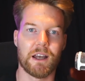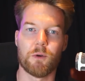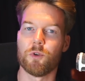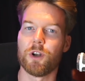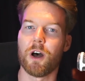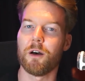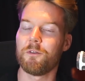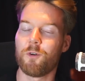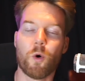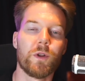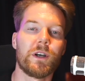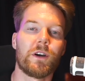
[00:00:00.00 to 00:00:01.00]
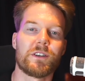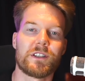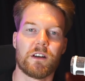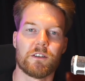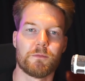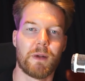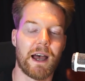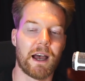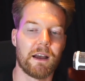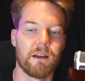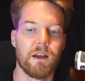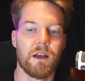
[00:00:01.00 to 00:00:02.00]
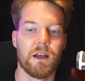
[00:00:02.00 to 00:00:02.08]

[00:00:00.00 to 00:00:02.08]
and we're not holding ourselves back,